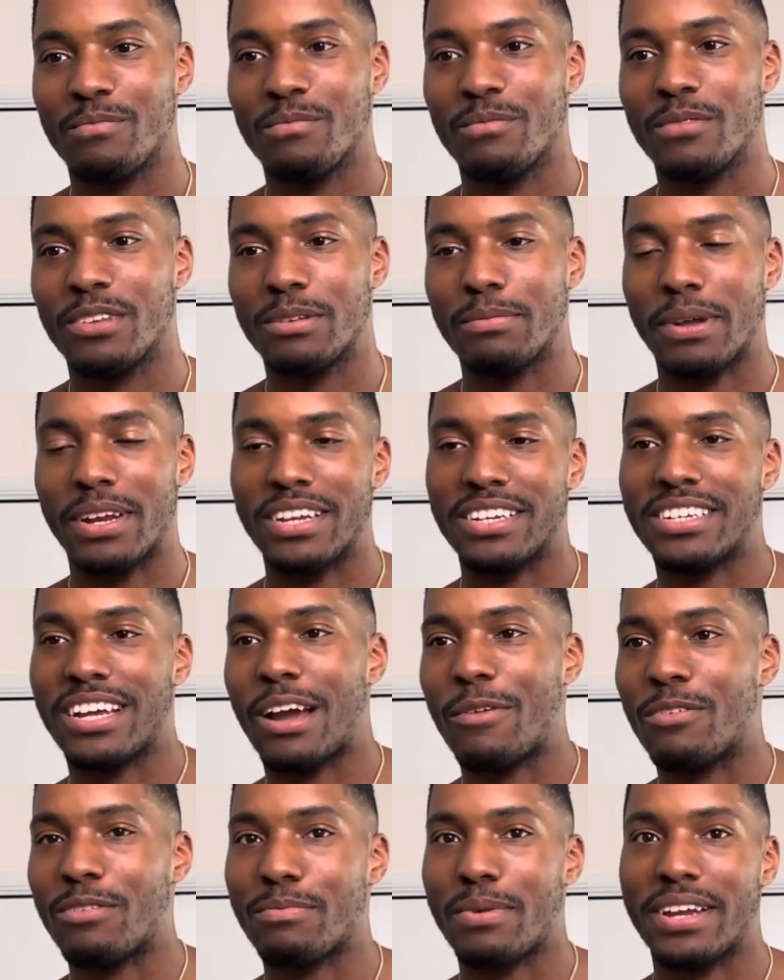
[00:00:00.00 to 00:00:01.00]
spending time
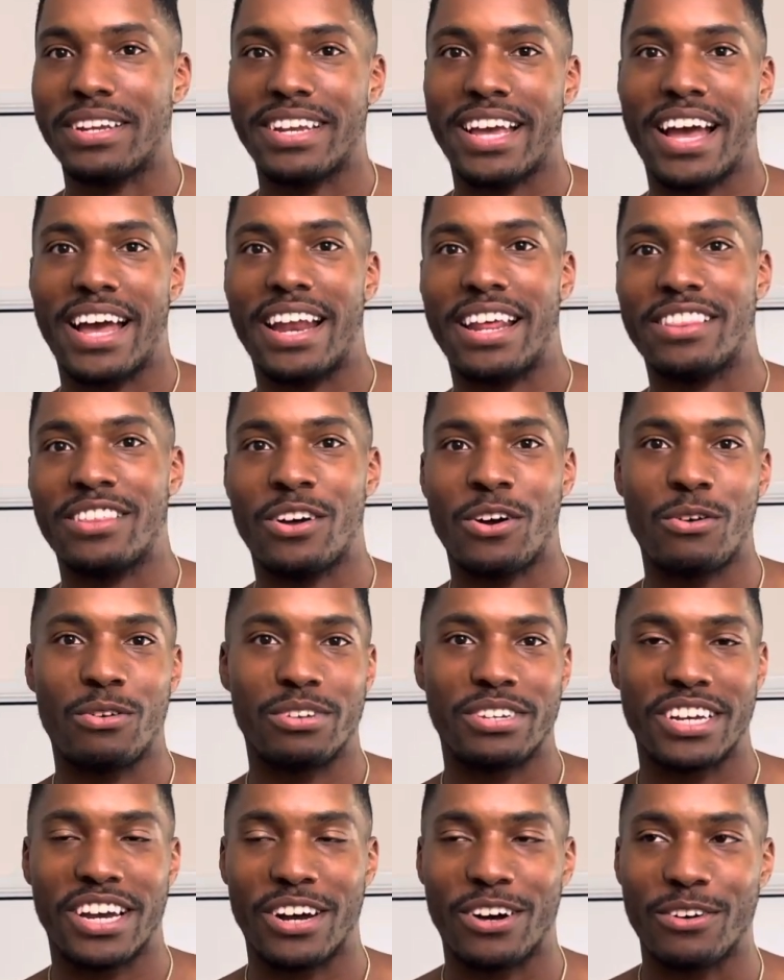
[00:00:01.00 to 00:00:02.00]
with my dad at the
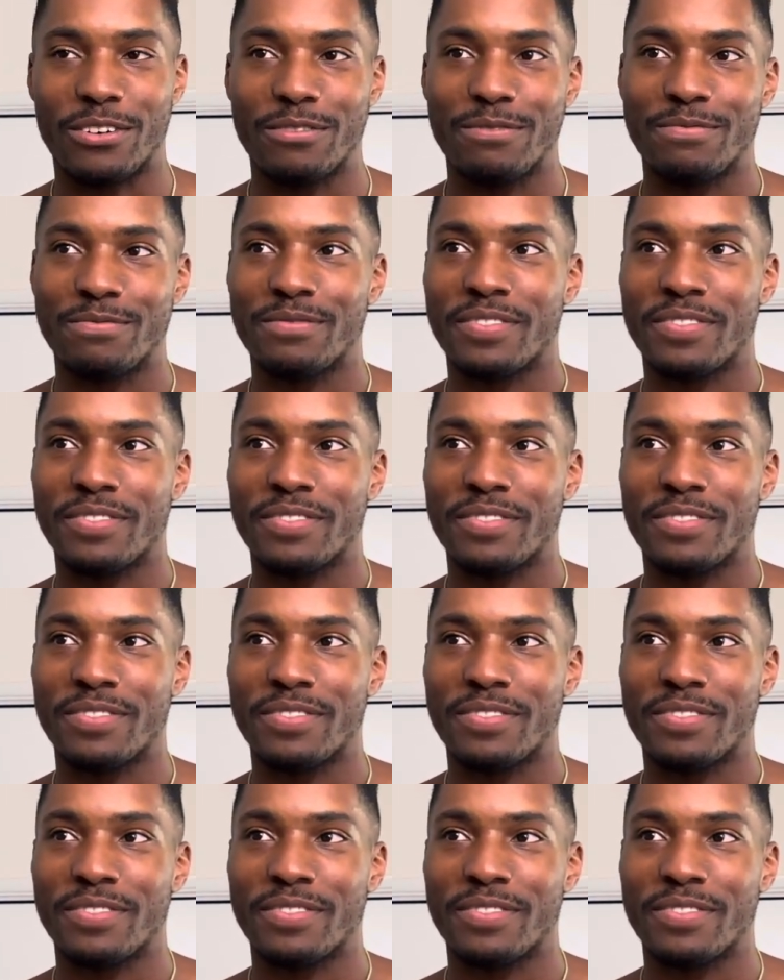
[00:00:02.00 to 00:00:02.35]
hotel,